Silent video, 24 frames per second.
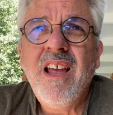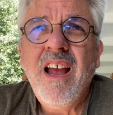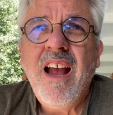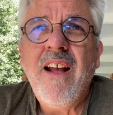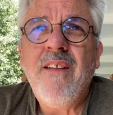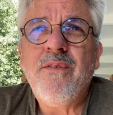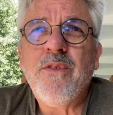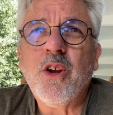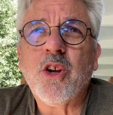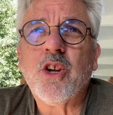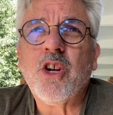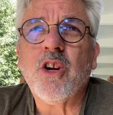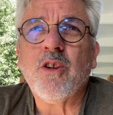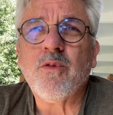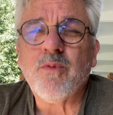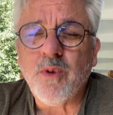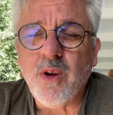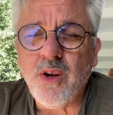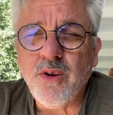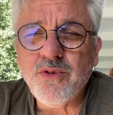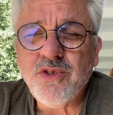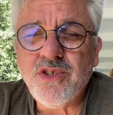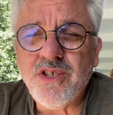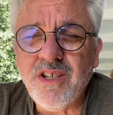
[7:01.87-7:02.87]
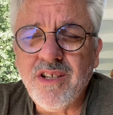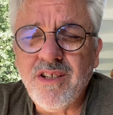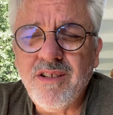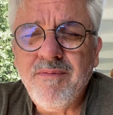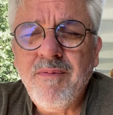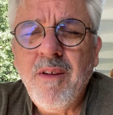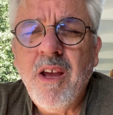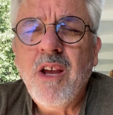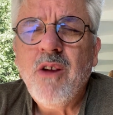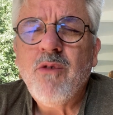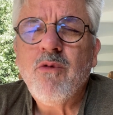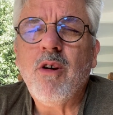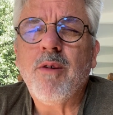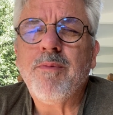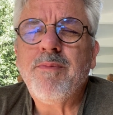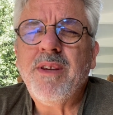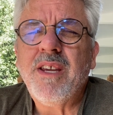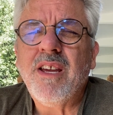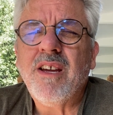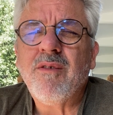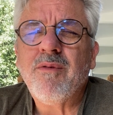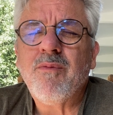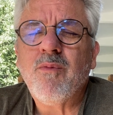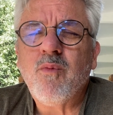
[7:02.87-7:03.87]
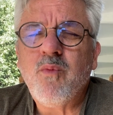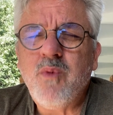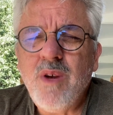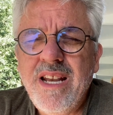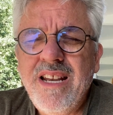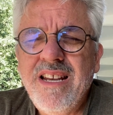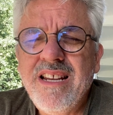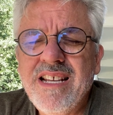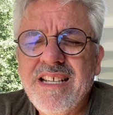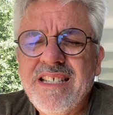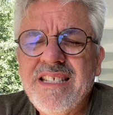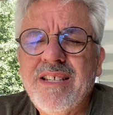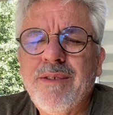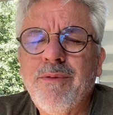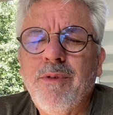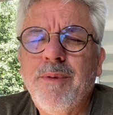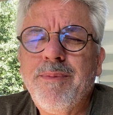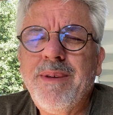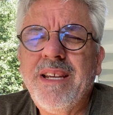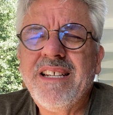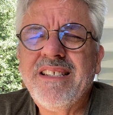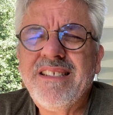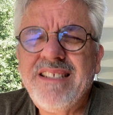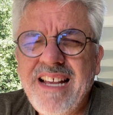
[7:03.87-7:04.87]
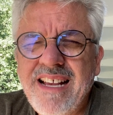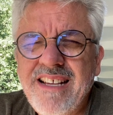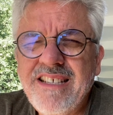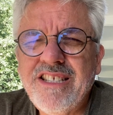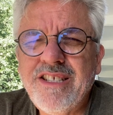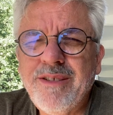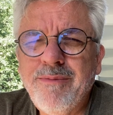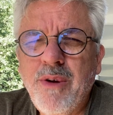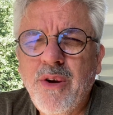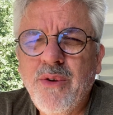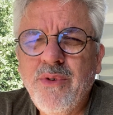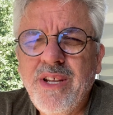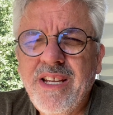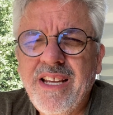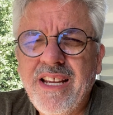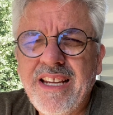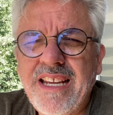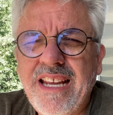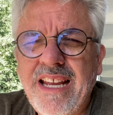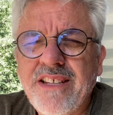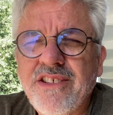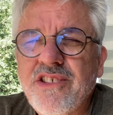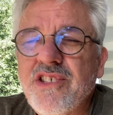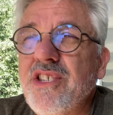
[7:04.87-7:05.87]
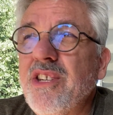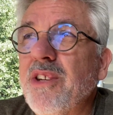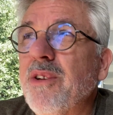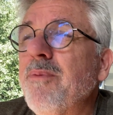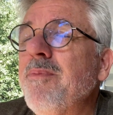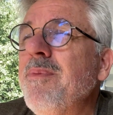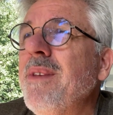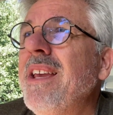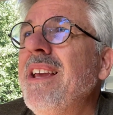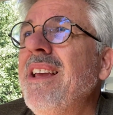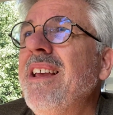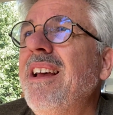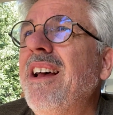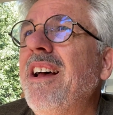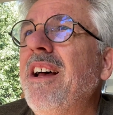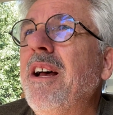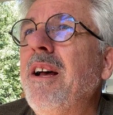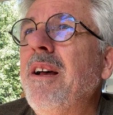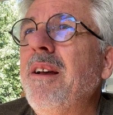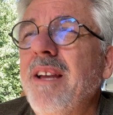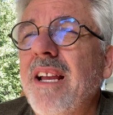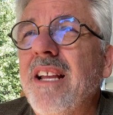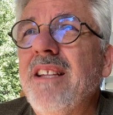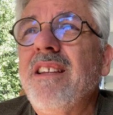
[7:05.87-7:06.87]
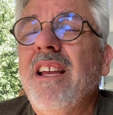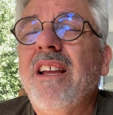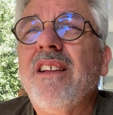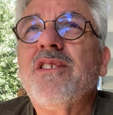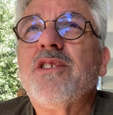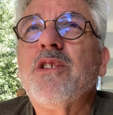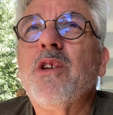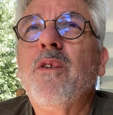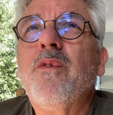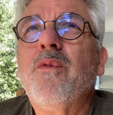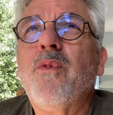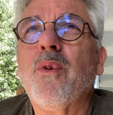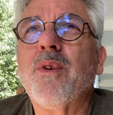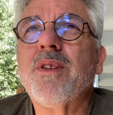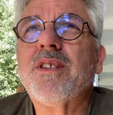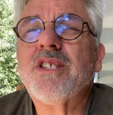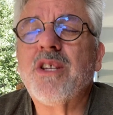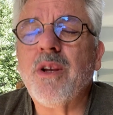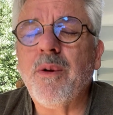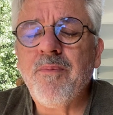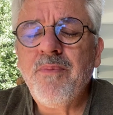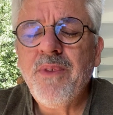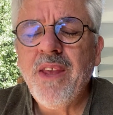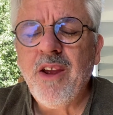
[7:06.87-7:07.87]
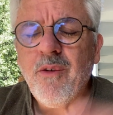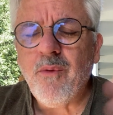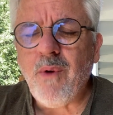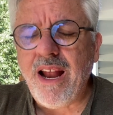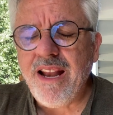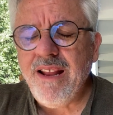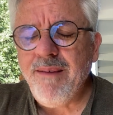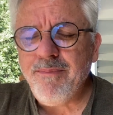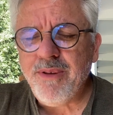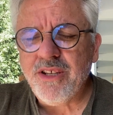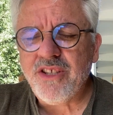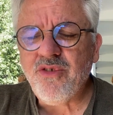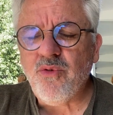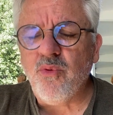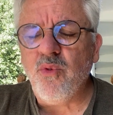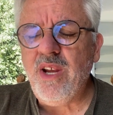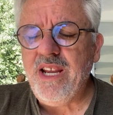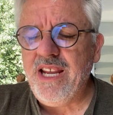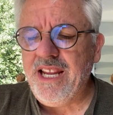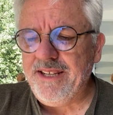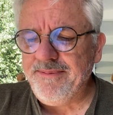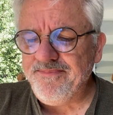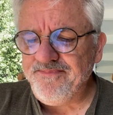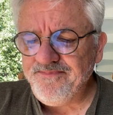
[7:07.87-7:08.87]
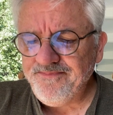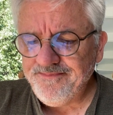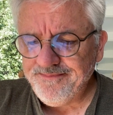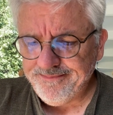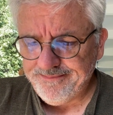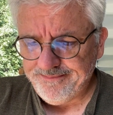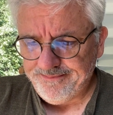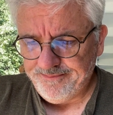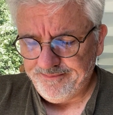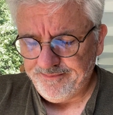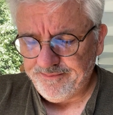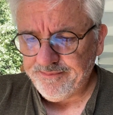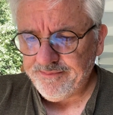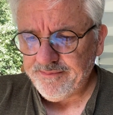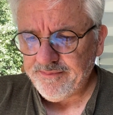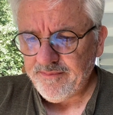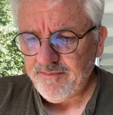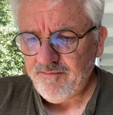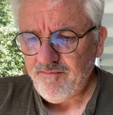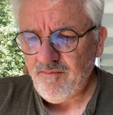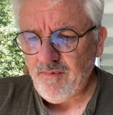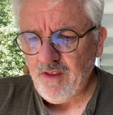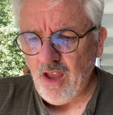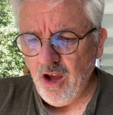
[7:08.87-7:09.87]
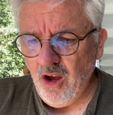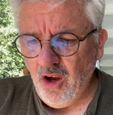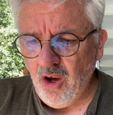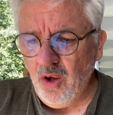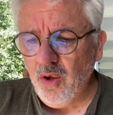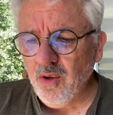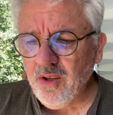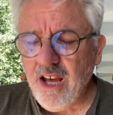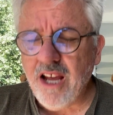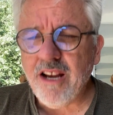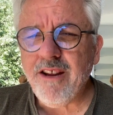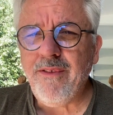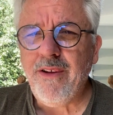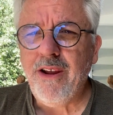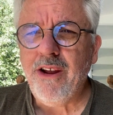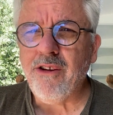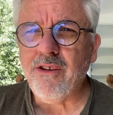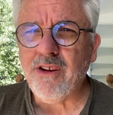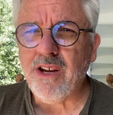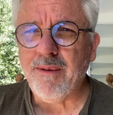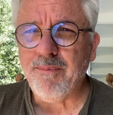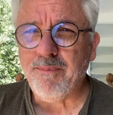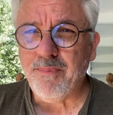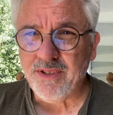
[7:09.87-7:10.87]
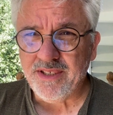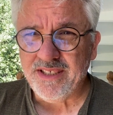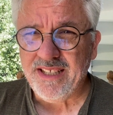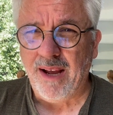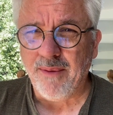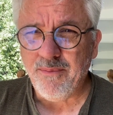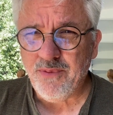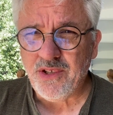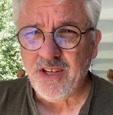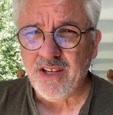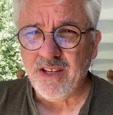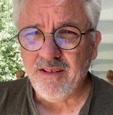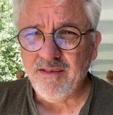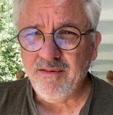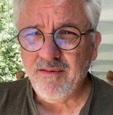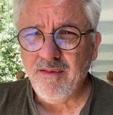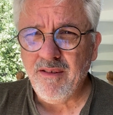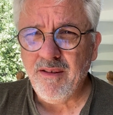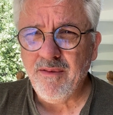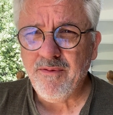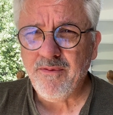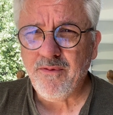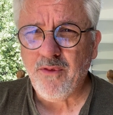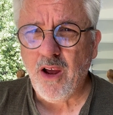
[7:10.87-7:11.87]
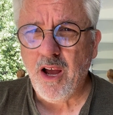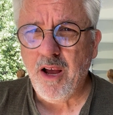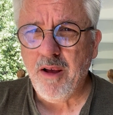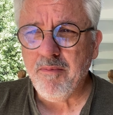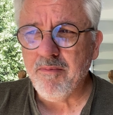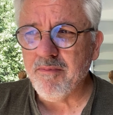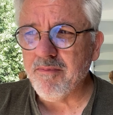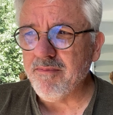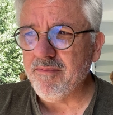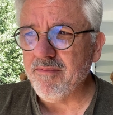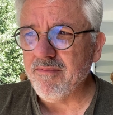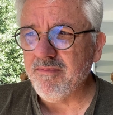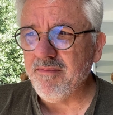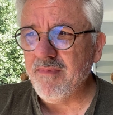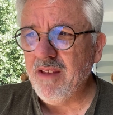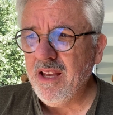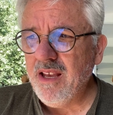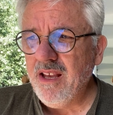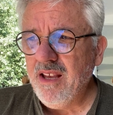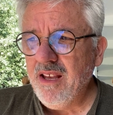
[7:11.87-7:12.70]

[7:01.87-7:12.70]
and their corrosion will be a witness, it will be a testimony against you, and so forth. So right in between, a whole lot of arrogant presumption from